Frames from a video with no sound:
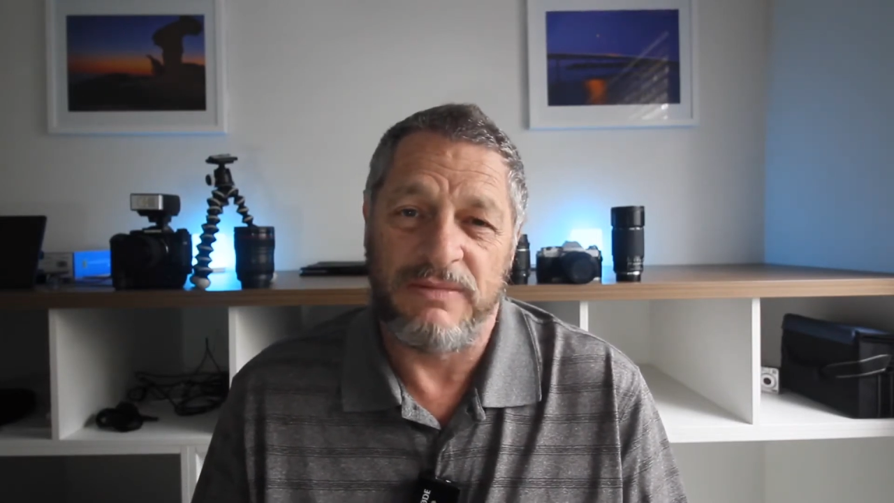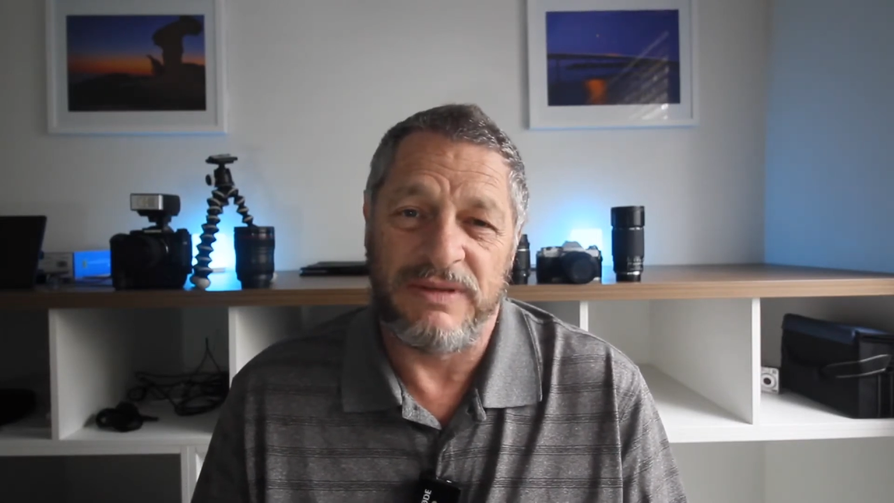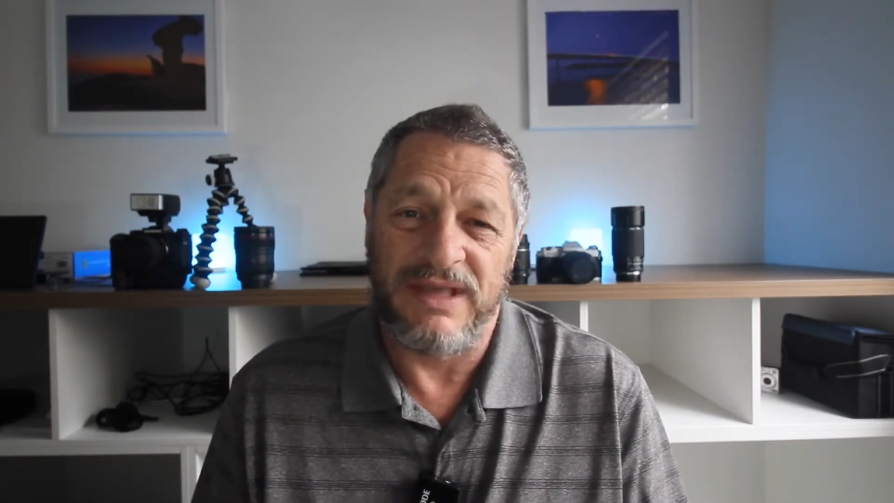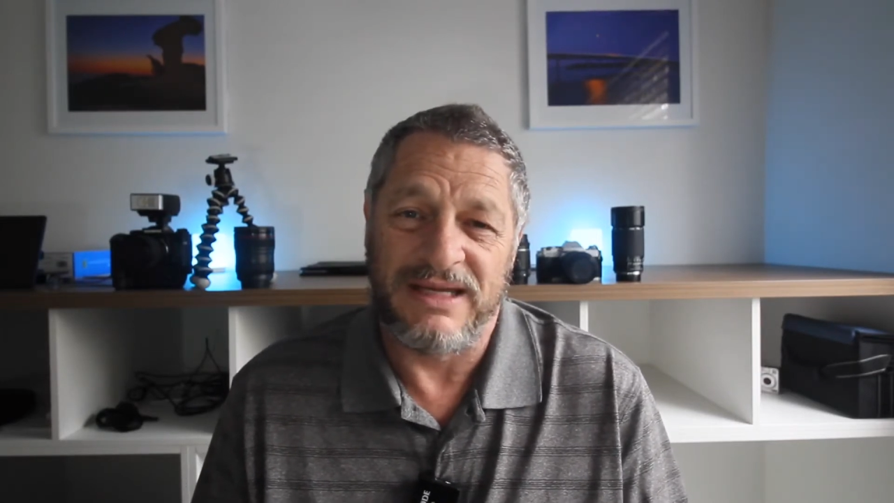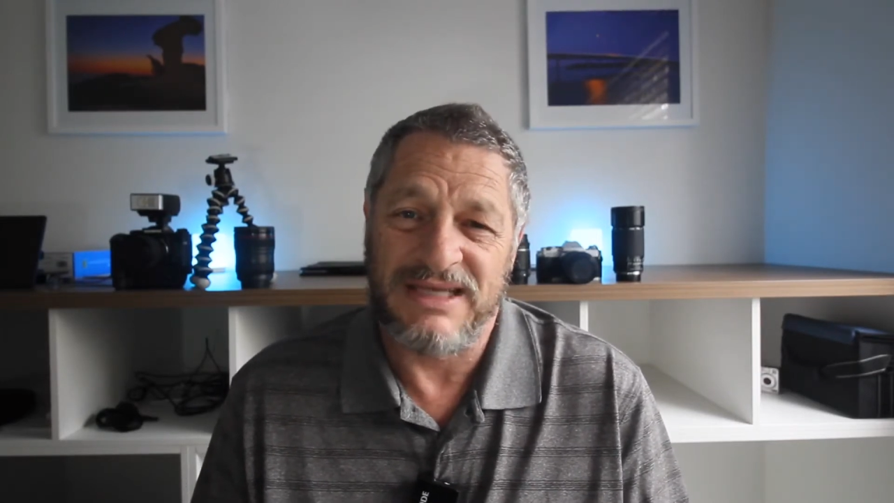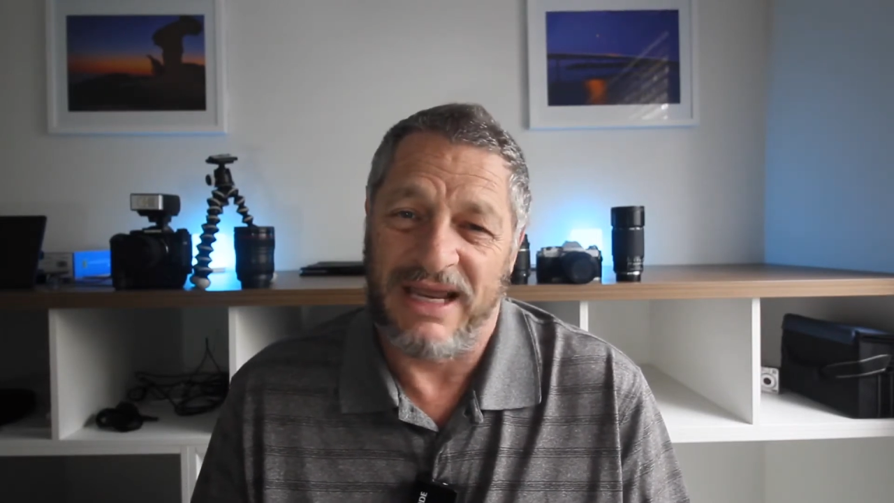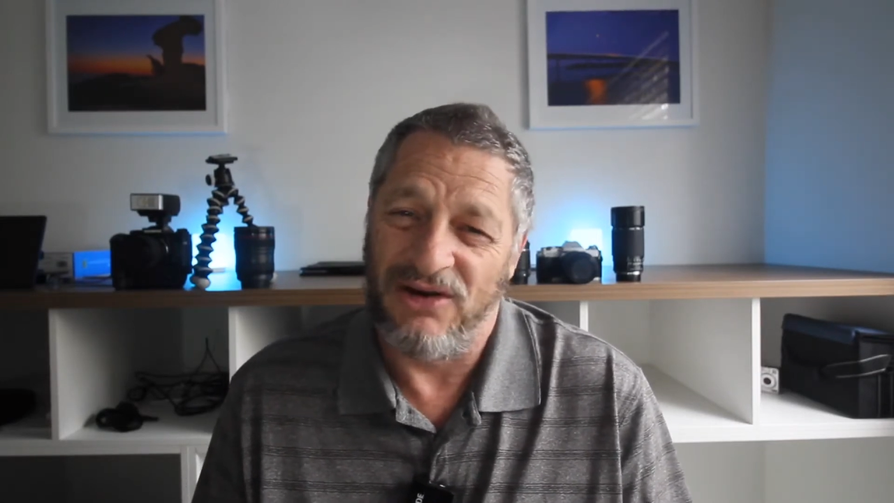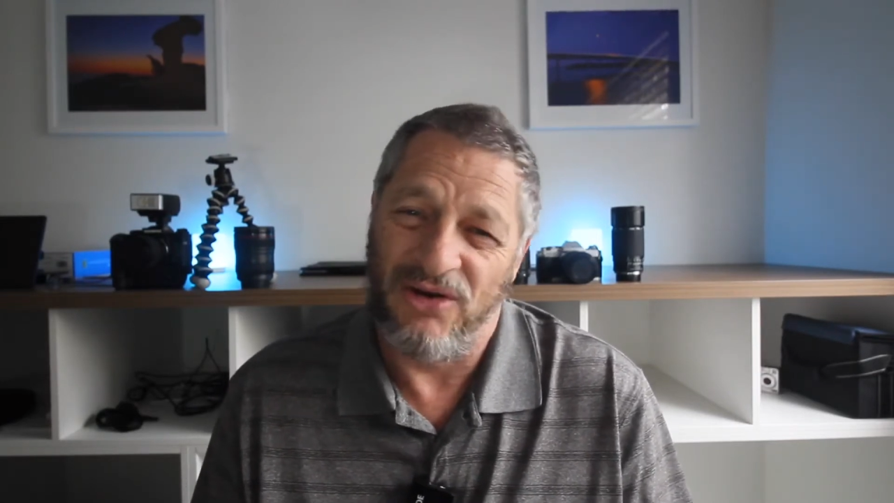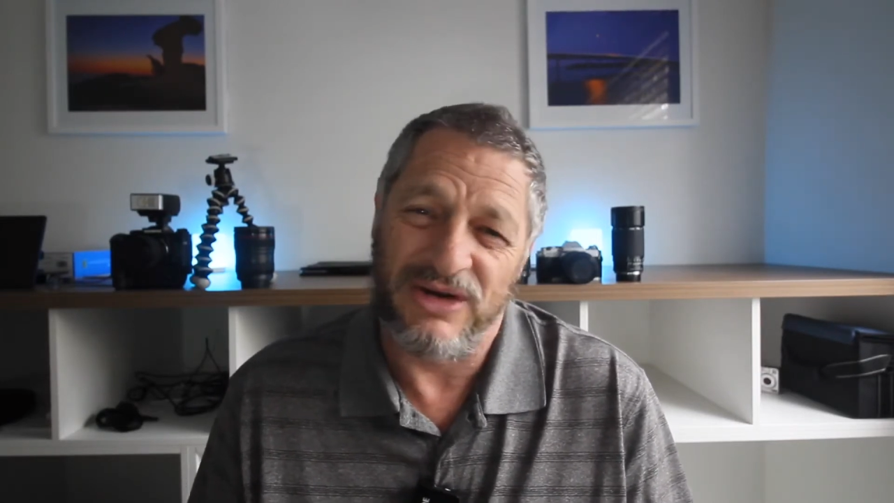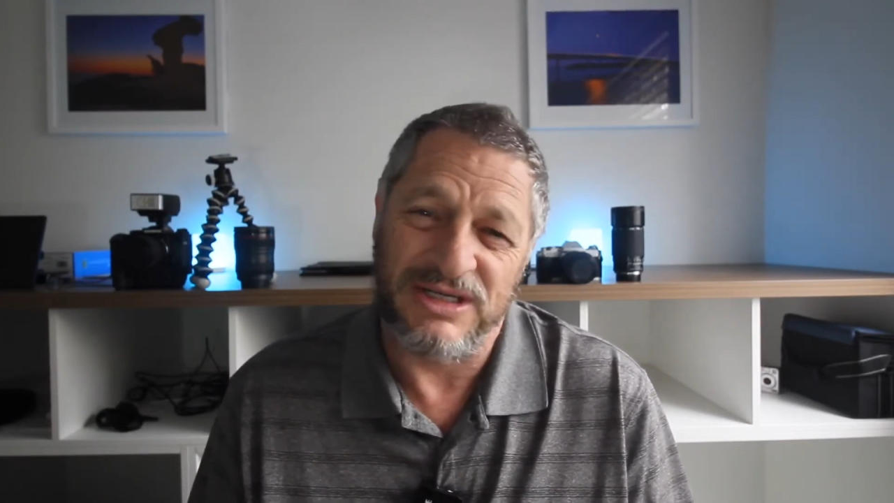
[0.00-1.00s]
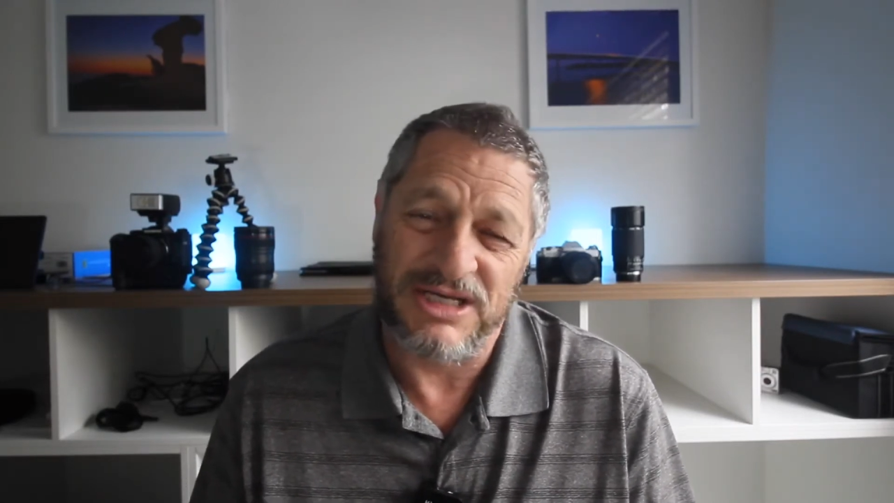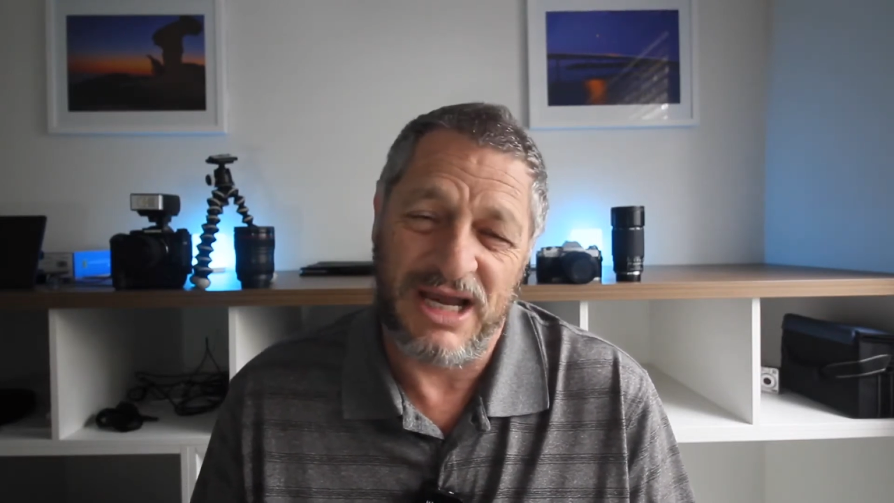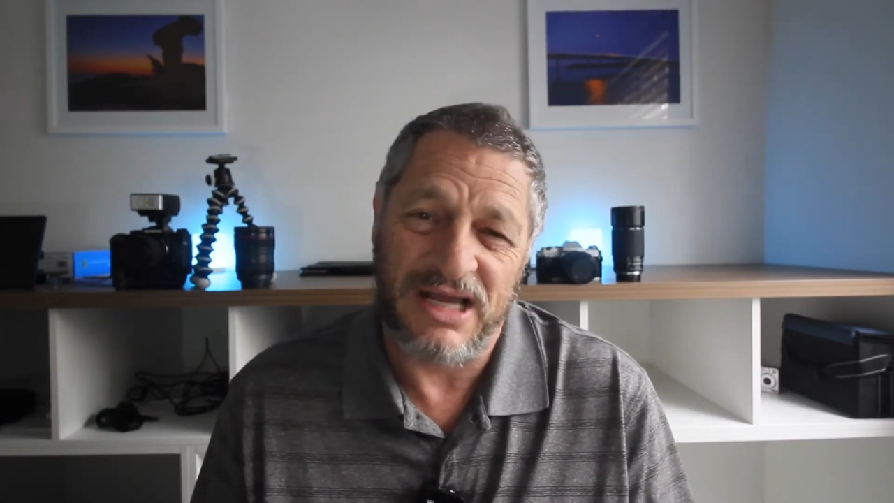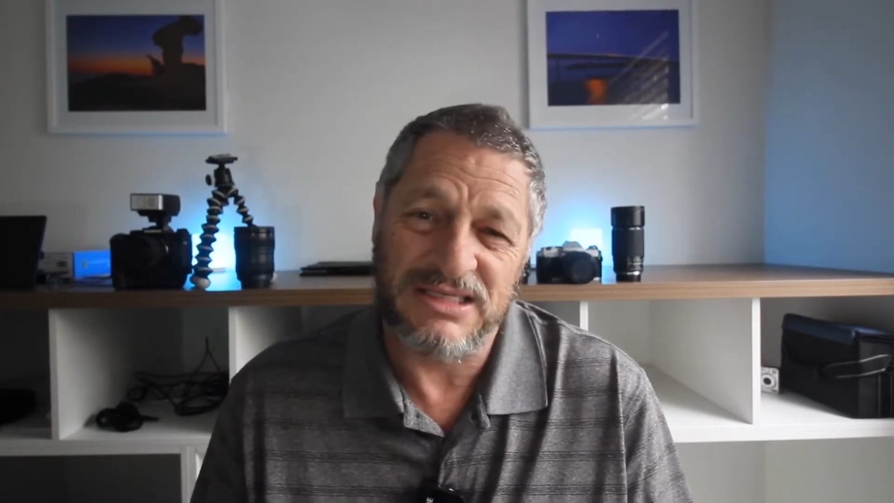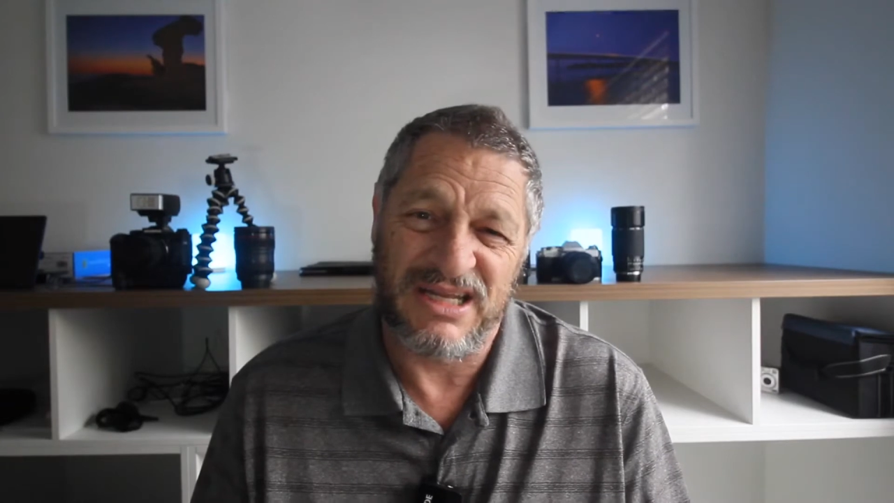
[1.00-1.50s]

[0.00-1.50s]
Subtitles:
but they take longer to charge